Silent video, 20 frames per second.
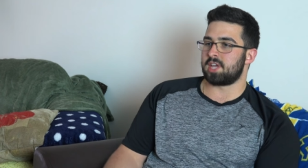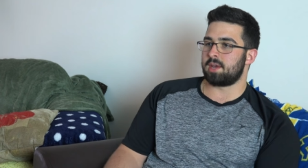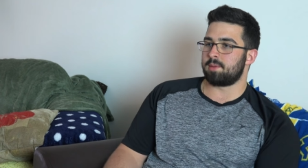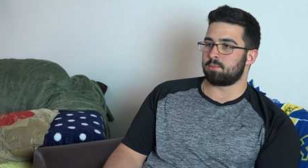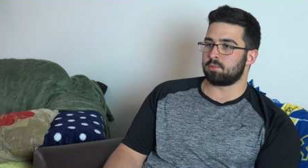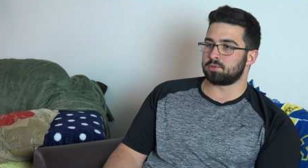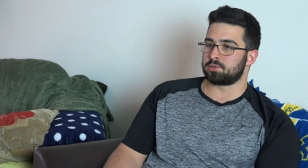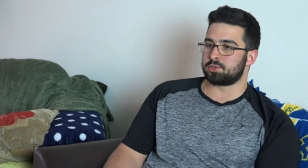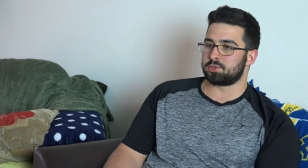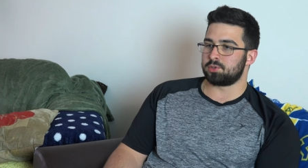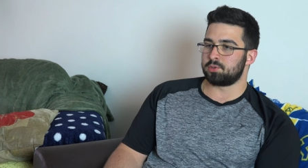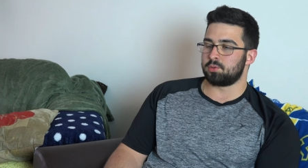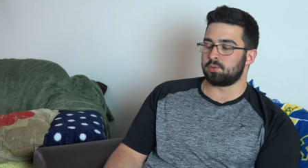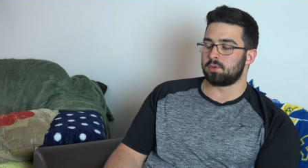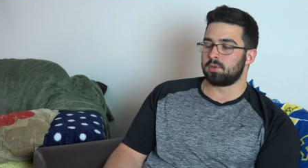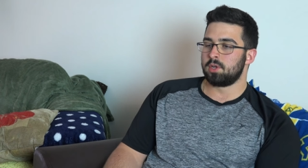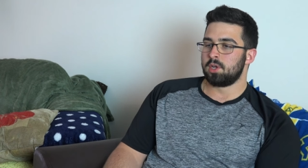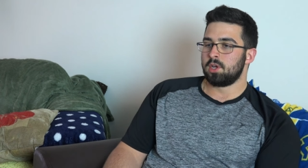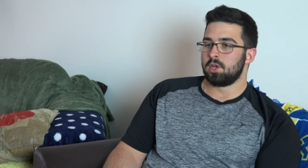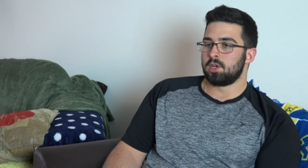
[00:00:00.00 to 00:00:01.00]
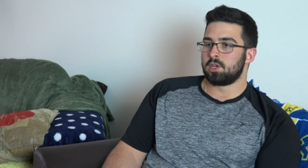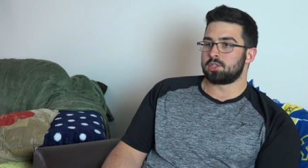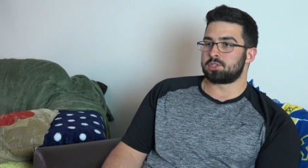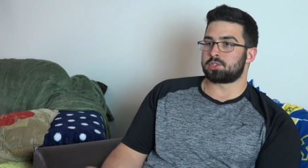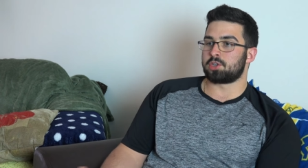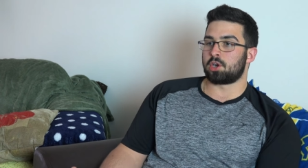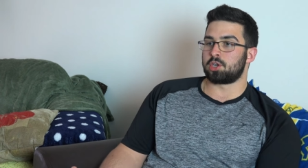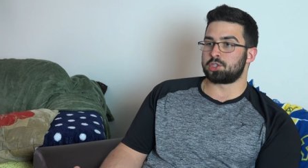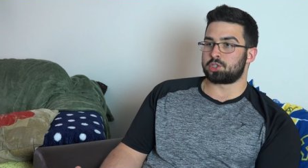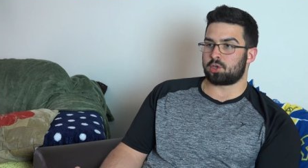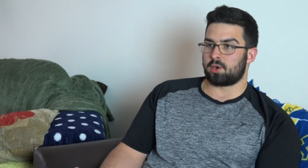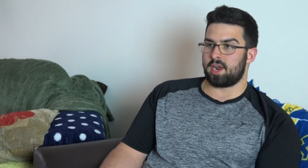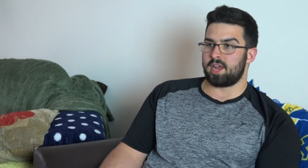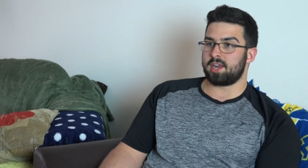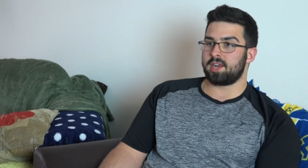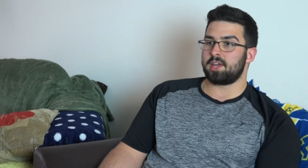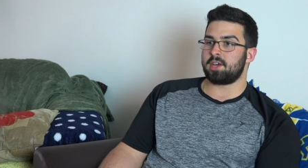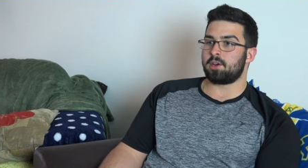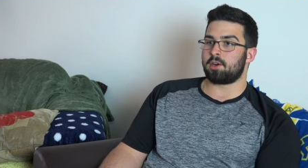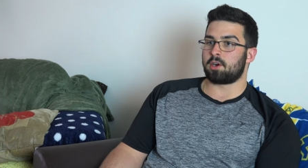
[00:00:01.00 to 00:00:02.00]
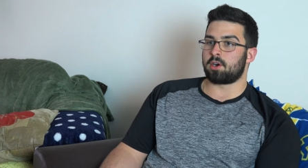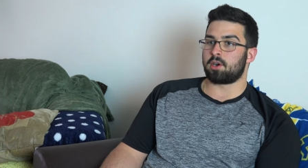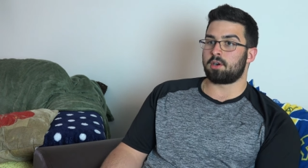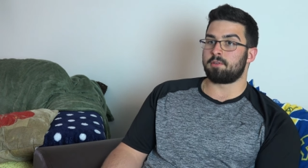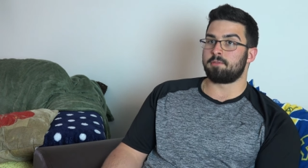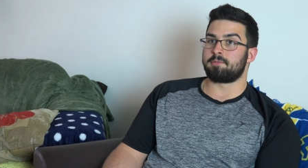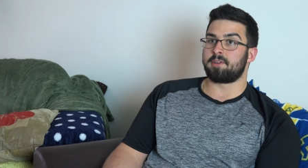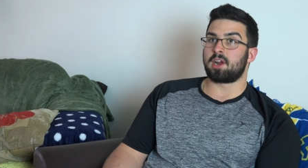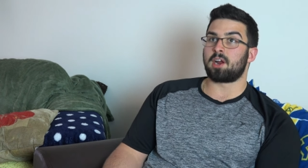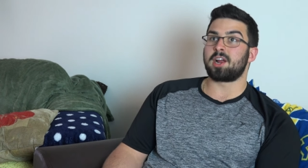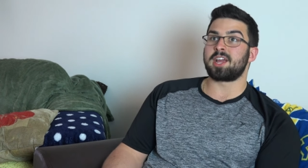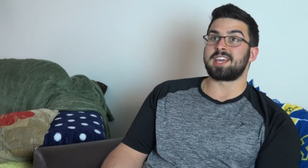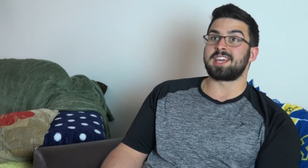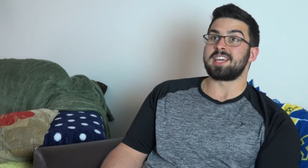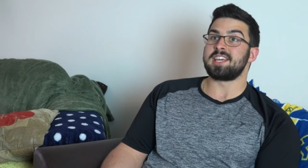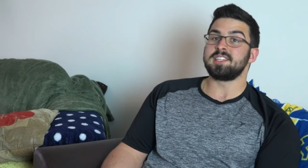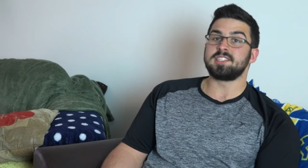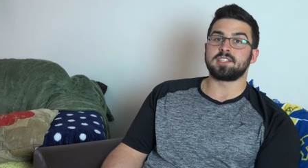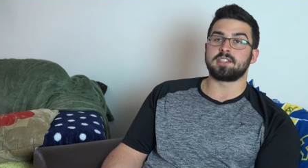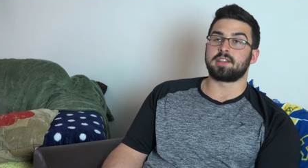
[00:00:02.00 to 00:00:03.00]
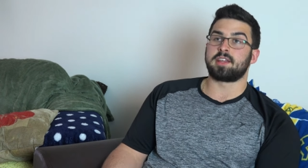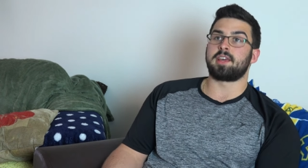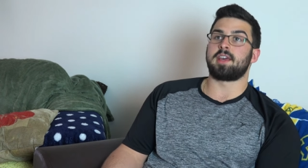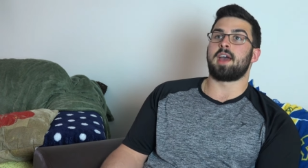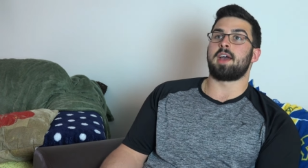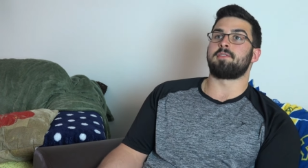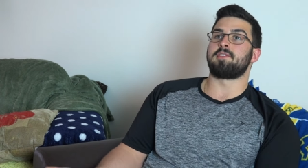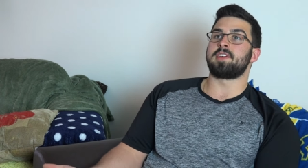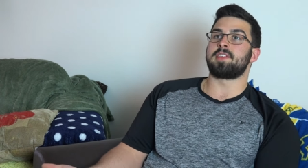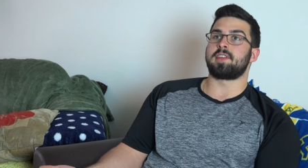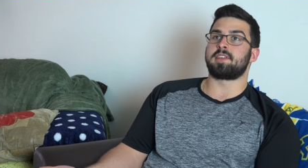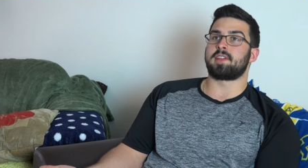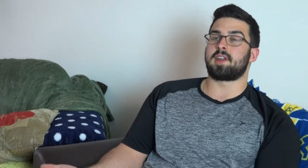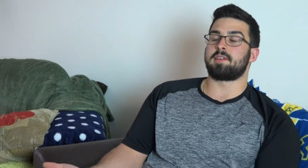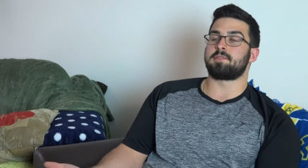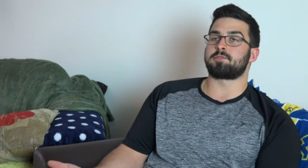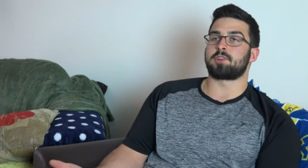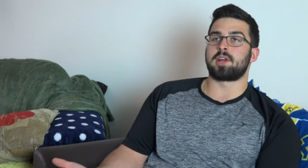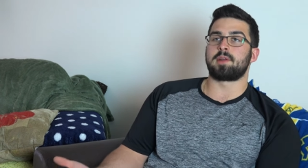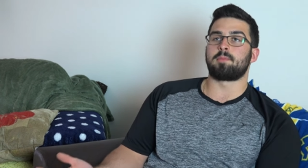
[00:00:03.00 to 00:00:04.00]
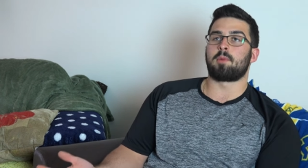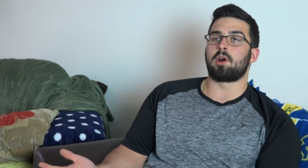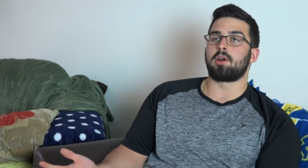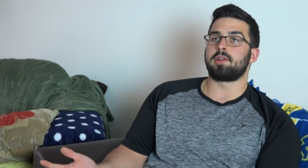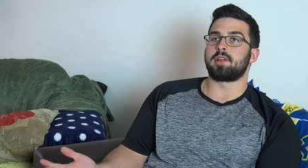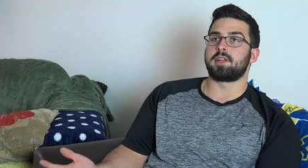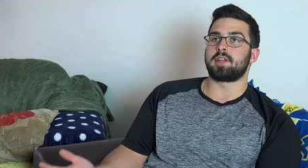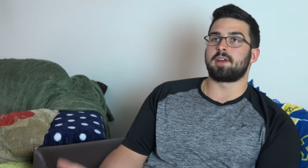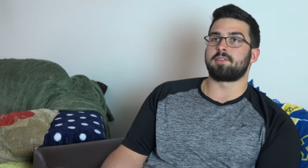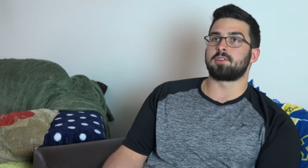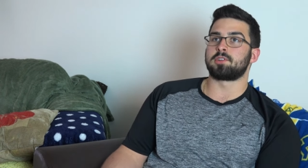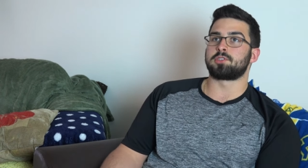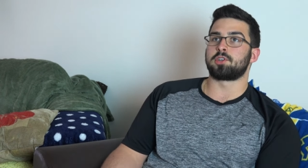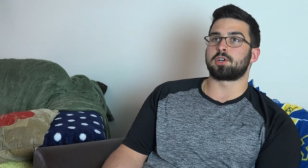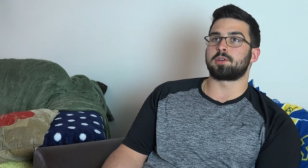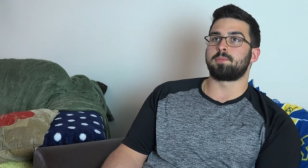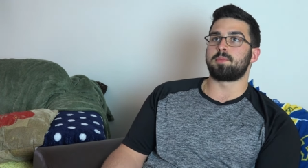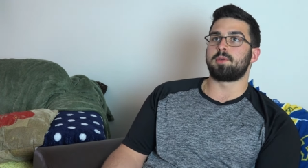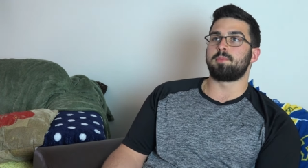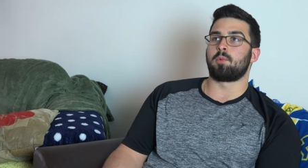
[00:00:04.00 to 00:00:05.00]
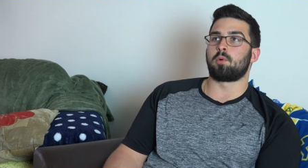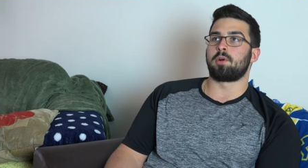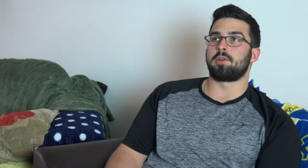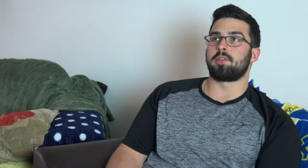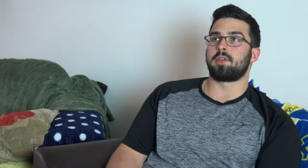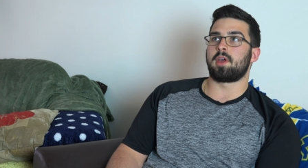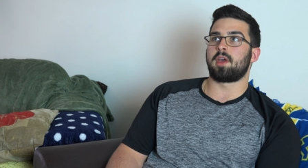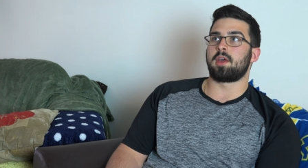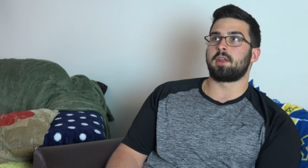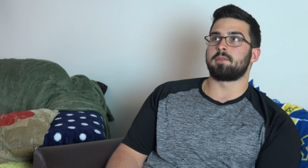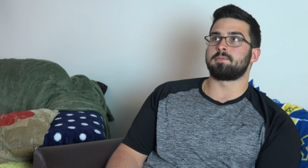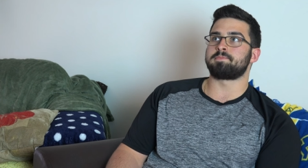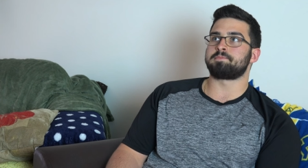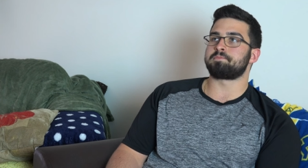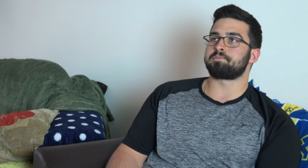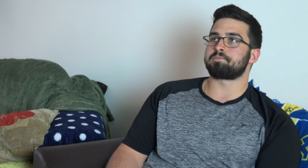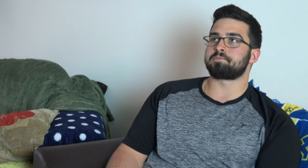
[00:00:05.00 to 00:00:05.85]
able to start training her very easily. Everything that I've trained Marley never took me more than